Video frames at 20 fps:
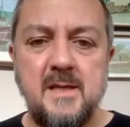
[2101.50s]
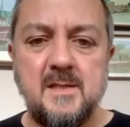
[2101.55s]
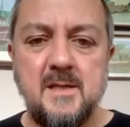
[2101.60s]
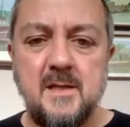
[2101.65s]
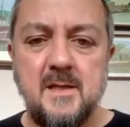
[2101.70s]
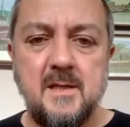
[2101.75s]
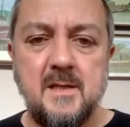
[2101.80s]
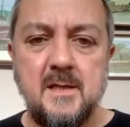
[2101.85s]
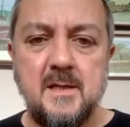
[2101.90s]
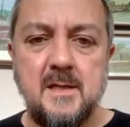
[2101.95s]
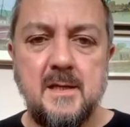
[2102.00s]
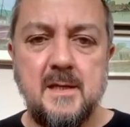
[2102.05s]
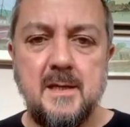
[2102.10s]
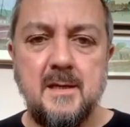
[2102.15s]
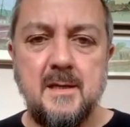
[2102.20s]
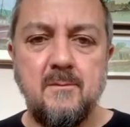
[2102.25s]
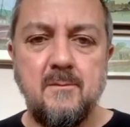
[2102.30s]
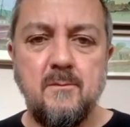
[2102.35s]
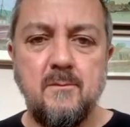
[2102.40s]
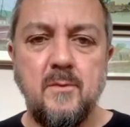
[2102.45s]
and
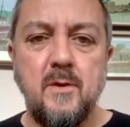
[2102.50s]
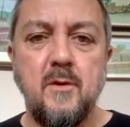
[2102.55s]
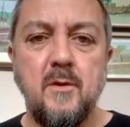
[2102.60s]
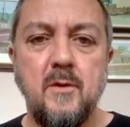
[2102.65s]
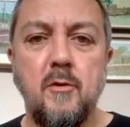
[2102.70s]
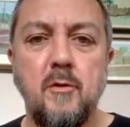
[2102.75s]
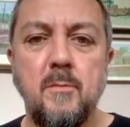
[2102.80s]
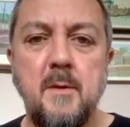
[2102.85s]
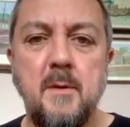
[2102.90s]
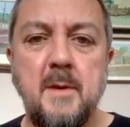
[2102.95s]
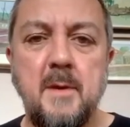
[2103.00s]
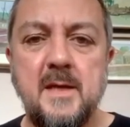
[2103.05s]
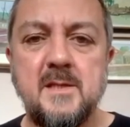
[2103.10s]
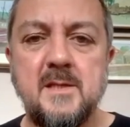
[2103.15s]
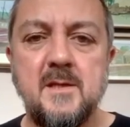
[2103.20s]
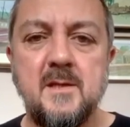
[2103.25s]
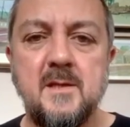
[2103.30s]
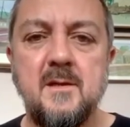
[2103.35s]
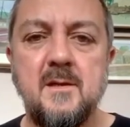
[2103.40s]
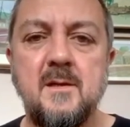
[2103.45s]
we'll all be back
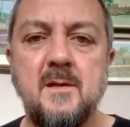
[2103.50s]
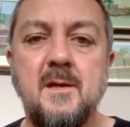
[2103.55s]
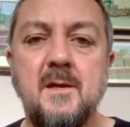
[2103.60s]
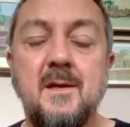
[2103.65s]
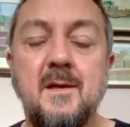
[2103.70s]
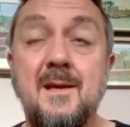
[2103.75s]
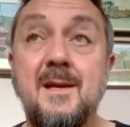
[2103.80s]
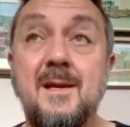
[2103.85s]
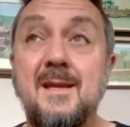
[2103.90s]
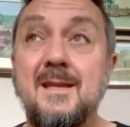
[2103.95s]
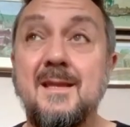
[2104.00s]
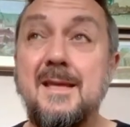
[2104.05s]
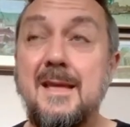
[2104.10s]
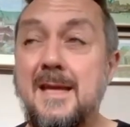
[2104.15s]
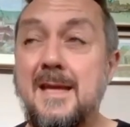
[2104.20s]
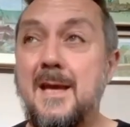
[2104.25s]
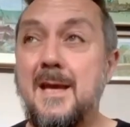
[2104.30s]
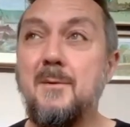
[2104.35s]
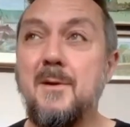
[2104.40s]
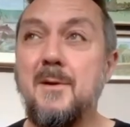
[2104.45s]
to
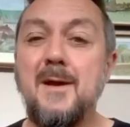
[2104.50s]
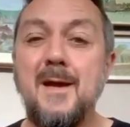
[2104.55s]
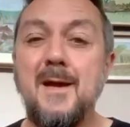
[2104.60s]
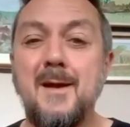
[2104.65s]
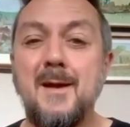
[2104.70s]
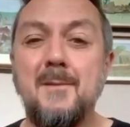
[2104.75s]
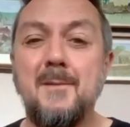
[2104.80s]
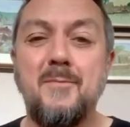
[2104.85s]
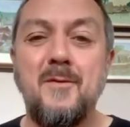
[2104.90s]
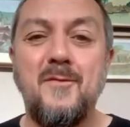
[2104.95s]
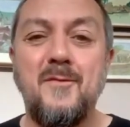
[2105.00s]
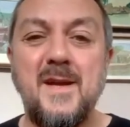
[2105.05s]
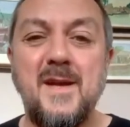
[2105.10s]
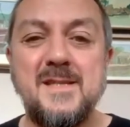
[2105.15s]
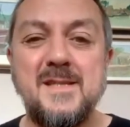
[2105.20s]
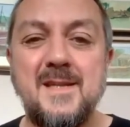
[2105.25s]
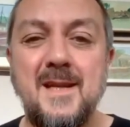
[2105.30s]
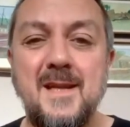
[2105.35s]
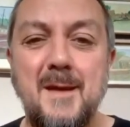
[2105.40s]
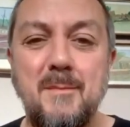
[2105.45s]
thinking
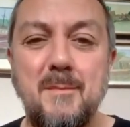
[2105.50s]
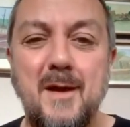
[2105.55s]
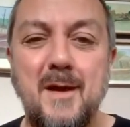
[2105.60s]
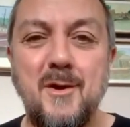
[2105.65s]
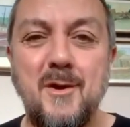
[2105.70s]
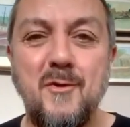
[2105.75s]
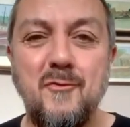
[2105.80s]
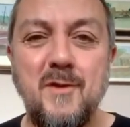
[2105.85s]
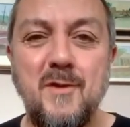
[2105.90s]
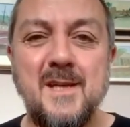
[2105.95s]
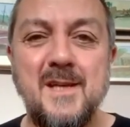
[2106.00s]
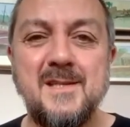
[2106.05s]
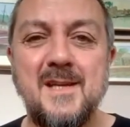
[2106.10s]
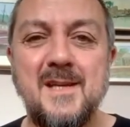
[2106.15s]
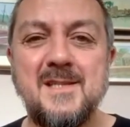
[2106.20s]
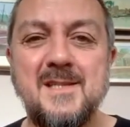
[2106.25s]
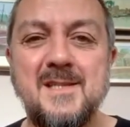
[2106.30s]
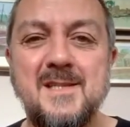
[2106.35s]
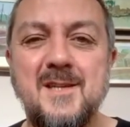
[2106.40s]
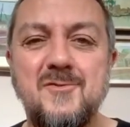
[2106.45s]
professionally about careers,
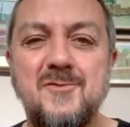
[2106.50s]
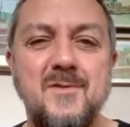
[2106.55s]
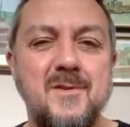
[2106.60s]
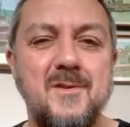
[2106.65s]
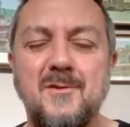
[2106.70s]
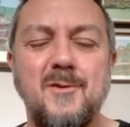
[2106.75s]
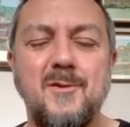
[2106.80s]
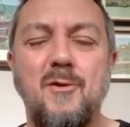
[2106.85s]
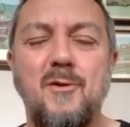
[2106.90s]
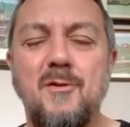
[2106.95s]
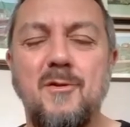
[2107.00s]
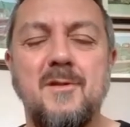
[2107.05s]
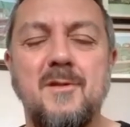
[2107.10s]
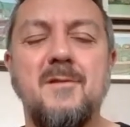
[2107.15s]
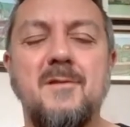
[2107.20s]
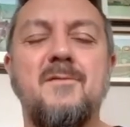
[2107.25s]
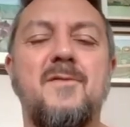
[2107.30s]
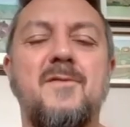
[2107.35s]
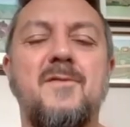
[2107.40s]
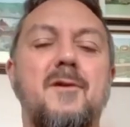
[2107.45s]
etc. Not
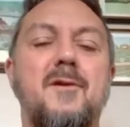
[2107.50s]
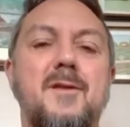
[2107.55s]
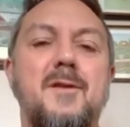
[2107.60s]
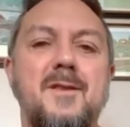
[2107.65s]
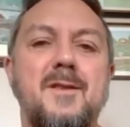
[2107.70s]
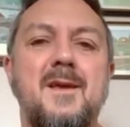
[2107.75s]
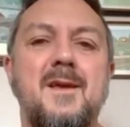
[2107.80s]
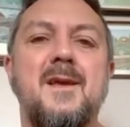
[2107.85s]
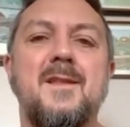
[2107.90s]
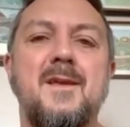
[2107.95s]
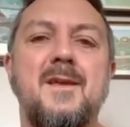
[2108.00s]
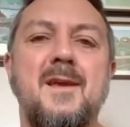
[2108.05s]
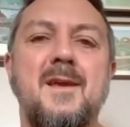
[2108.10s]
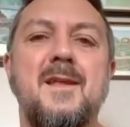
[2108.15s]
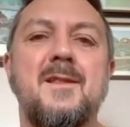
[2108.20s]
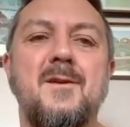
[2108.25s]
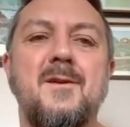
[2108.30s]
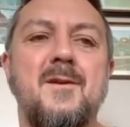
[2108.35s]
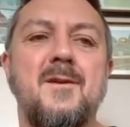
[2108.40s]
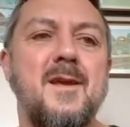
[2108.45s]
far in
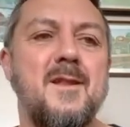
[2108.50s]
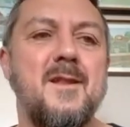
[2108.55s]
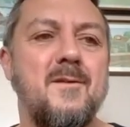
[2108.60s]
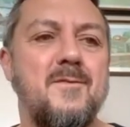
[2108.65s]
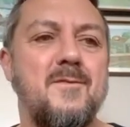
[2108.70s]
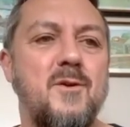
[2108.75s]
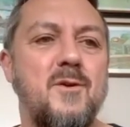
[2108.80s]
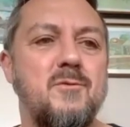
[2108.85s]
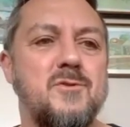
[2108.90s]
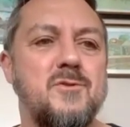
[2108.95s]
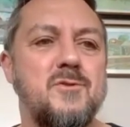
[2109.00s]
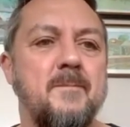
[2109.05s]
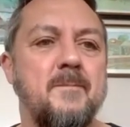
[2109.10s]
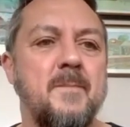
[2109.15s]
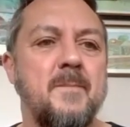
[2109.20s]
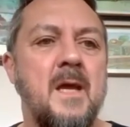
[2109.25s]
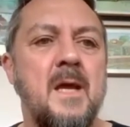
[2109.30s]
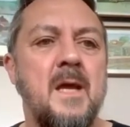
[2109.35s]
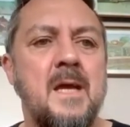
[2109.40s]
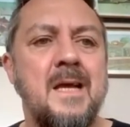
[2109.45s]
the future.
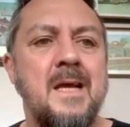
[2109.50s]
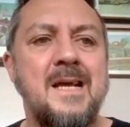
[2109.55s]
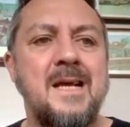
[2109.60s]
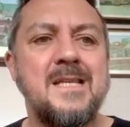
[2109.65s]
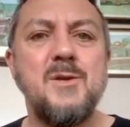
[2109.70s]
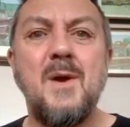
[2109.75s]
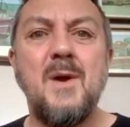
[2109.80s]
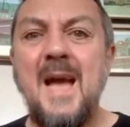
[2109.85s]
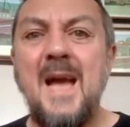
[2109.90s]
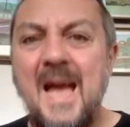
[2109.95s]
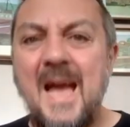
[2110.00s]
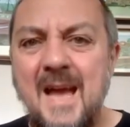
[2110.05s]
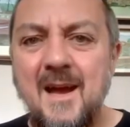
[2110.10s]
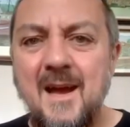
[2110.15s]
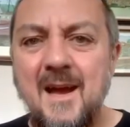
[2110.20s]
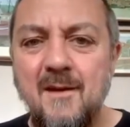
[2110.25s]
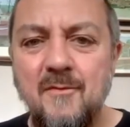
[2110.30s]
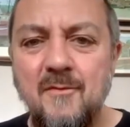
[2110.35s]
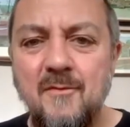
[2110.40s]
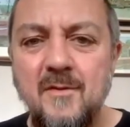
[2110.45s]
So I
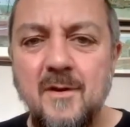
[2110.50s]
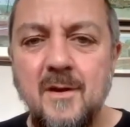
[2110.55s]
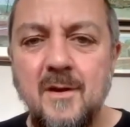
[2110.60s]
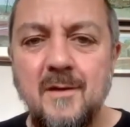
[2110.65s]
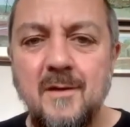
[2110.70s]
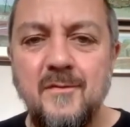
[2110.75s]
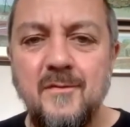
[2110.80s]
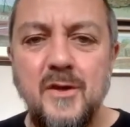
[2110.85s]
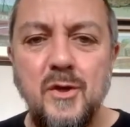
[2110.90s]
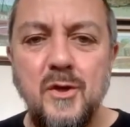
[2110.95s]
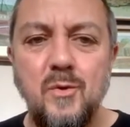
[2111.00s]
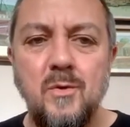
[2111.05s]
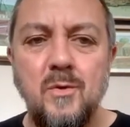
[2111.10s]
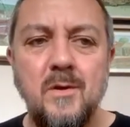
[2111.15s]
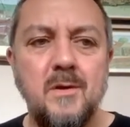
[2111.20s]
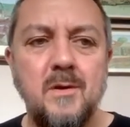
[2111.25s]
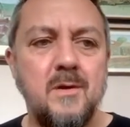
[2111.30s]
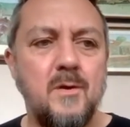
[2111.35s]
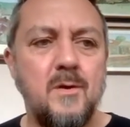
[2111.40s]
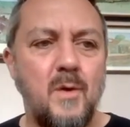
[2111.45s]
have a few
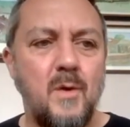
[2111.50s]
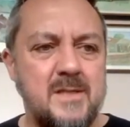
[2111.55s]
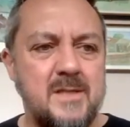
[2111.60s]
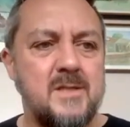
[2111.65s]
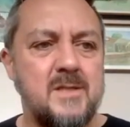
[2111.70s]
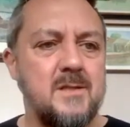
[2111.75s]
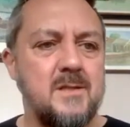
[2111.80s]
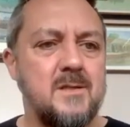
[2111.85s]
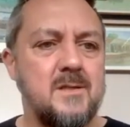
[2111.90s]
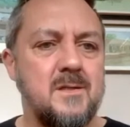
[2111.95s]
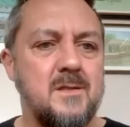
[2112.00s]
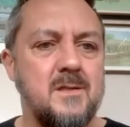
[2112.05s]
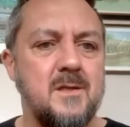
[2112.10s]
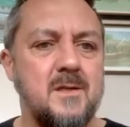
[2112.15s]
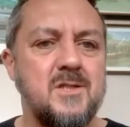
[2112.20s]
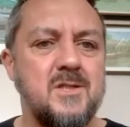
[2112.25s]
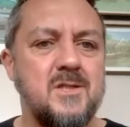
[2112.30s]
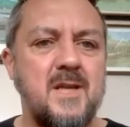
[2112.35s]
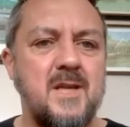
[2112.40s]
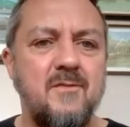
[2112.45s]
questions that
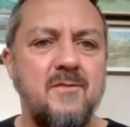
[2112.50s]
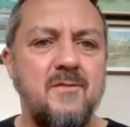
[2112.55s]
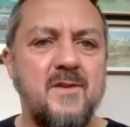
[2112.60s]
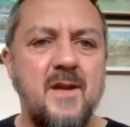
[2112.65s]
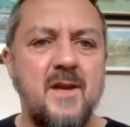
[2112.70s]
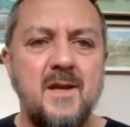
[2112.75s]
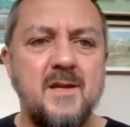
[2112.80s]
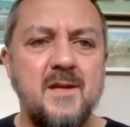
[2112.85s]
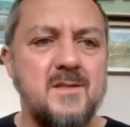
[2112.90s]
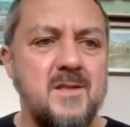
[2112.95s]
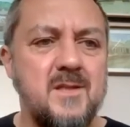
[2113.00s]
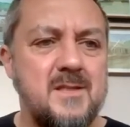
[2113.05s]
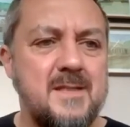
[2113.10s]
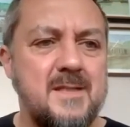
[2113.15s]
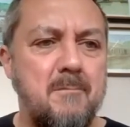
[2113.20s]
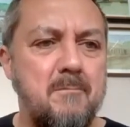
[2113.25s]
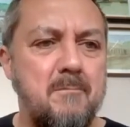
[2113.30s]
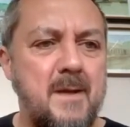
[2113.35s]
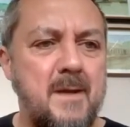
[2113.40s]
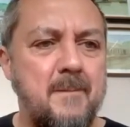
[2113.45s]
Chef Kak has just sent me.